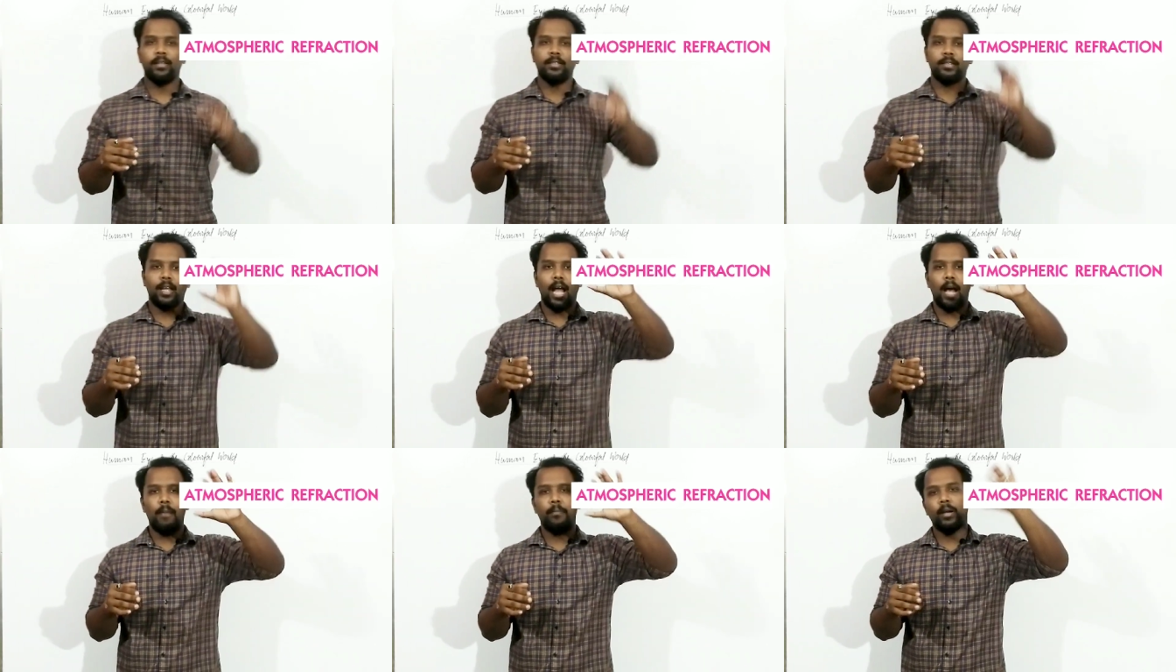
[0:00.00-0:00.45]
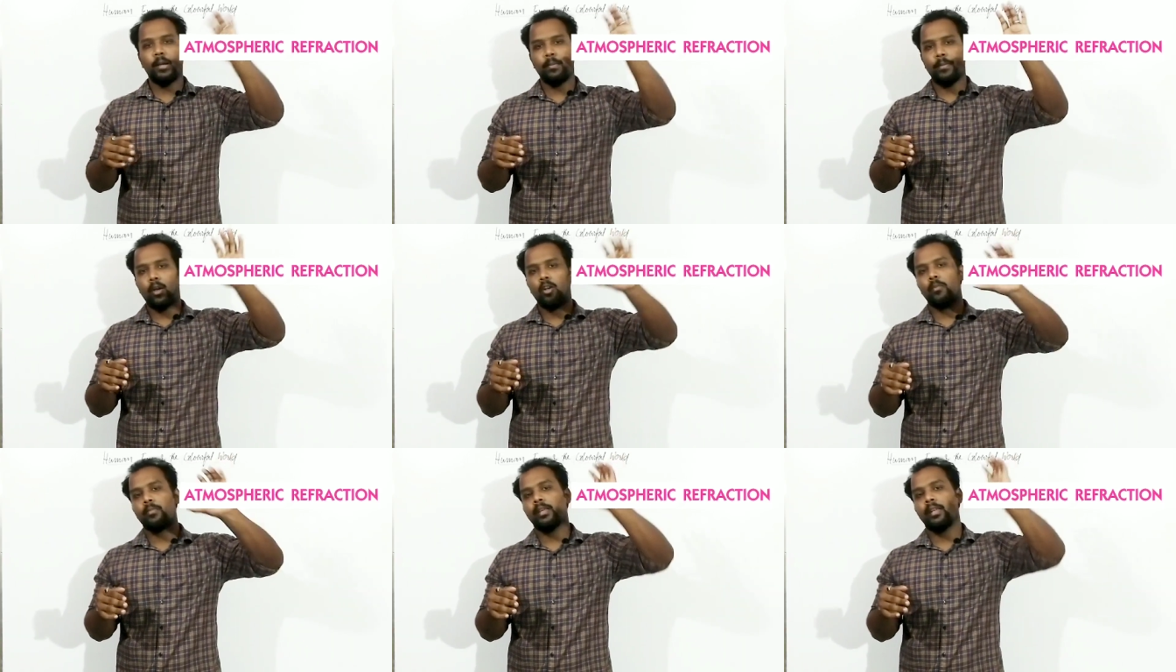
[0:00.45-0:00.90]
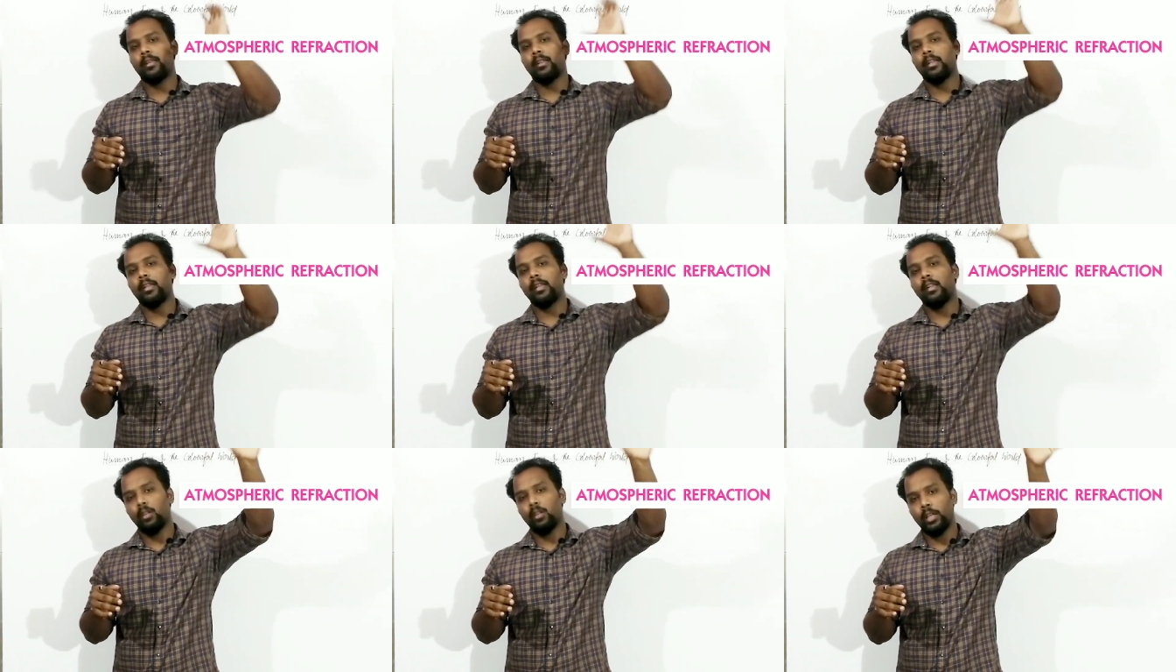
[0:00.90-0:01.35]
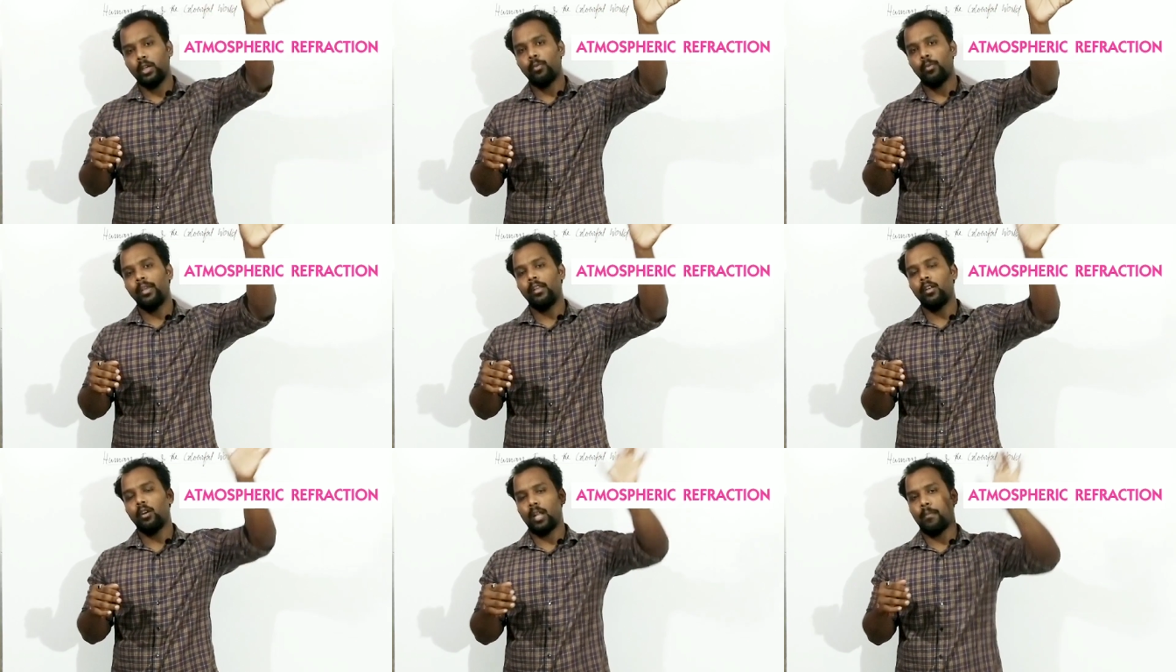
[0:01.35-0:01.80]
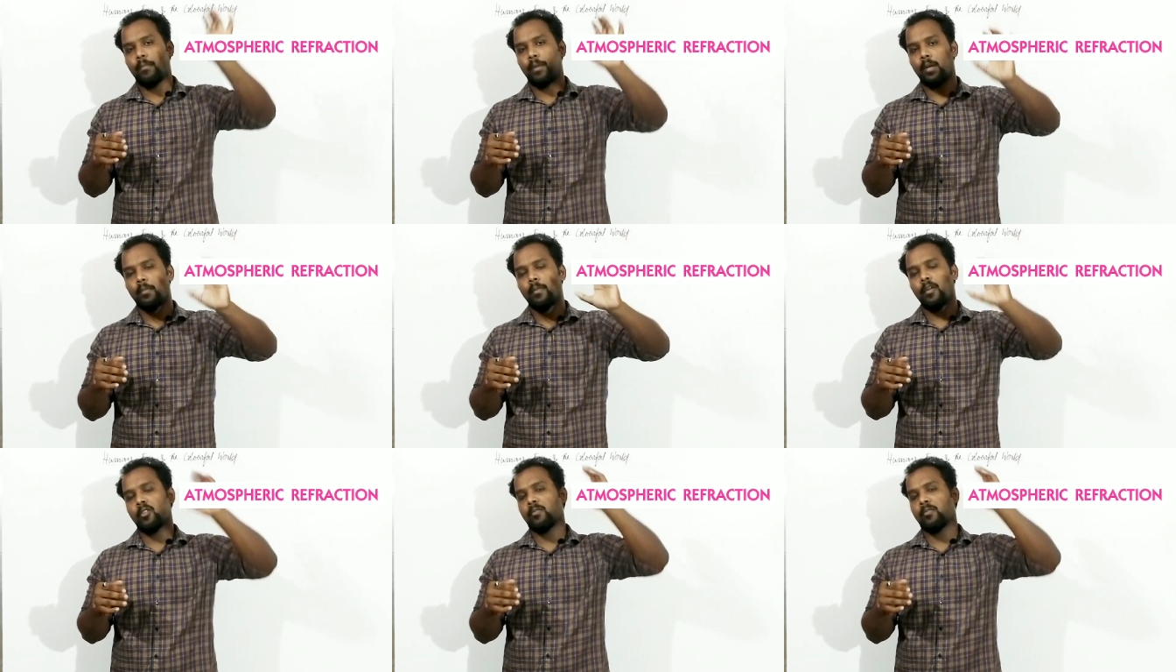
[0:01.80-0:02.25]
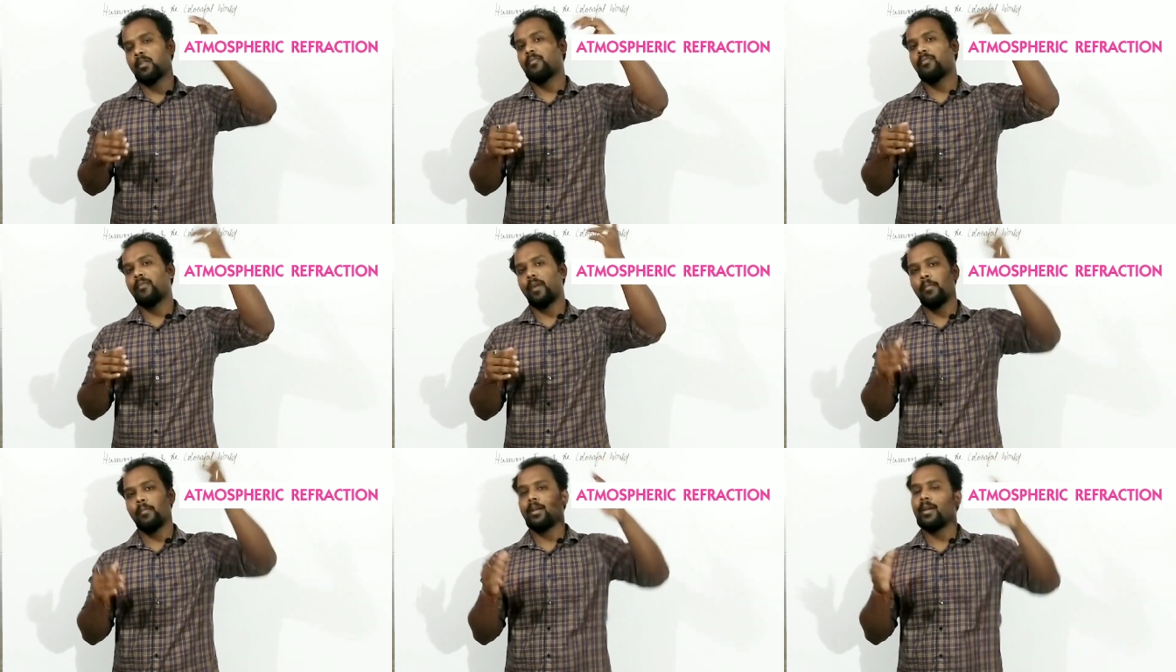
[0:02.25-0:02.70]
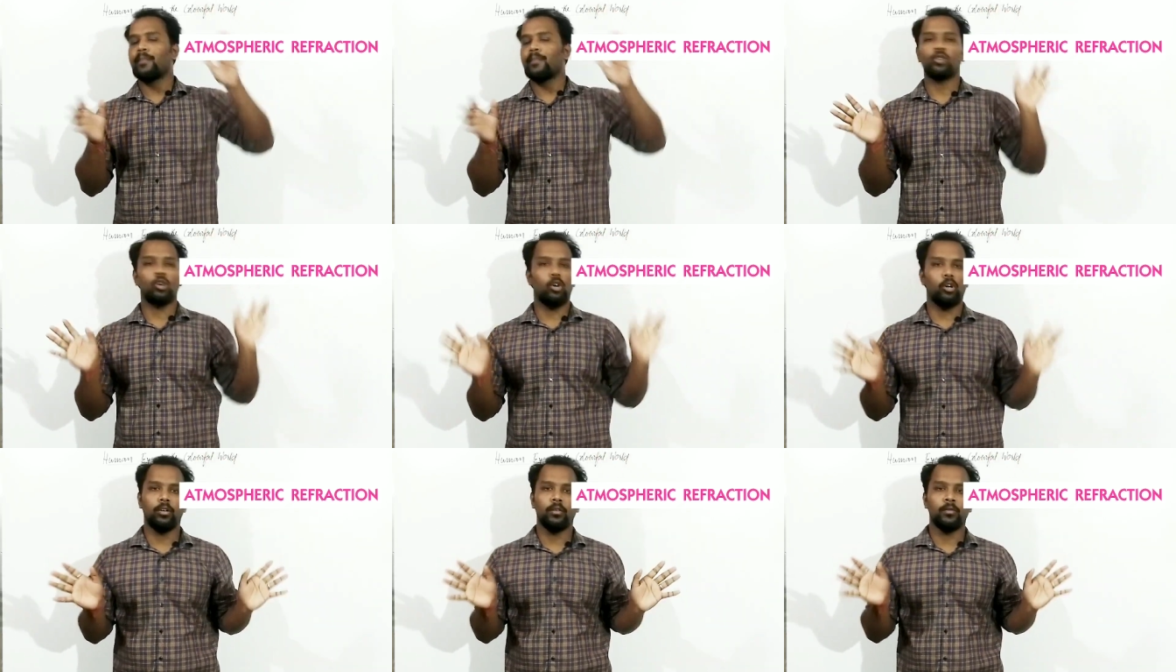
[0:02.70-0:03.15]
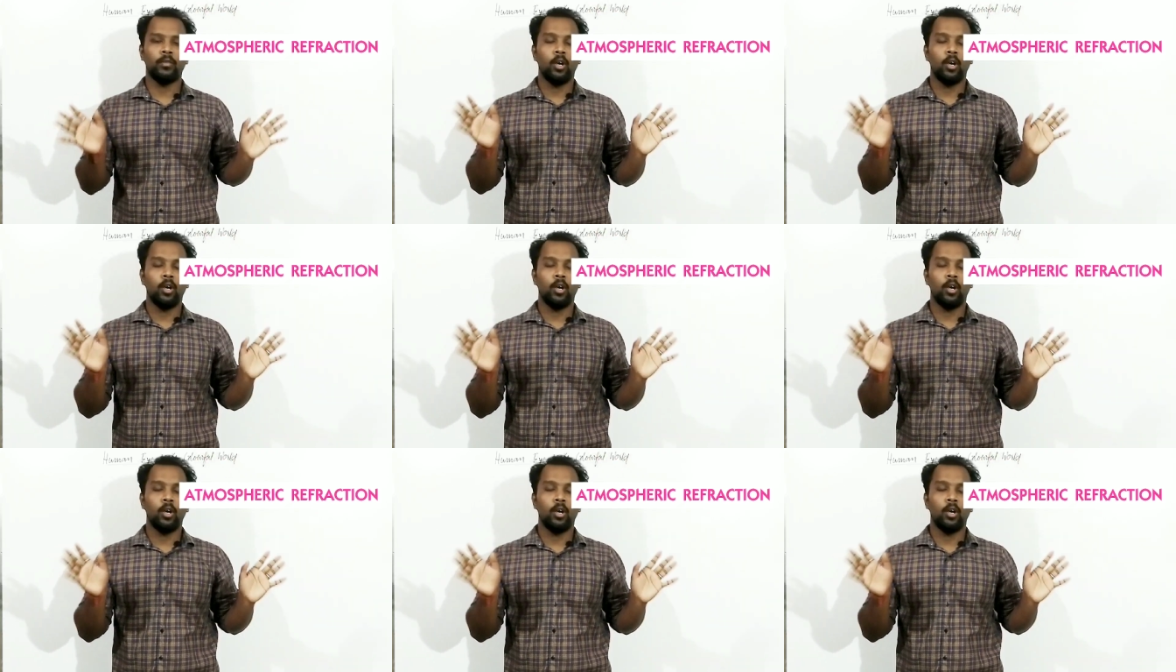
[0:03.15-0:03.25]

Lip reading: The upper part of that liquid or upper part of that fire becomes hot.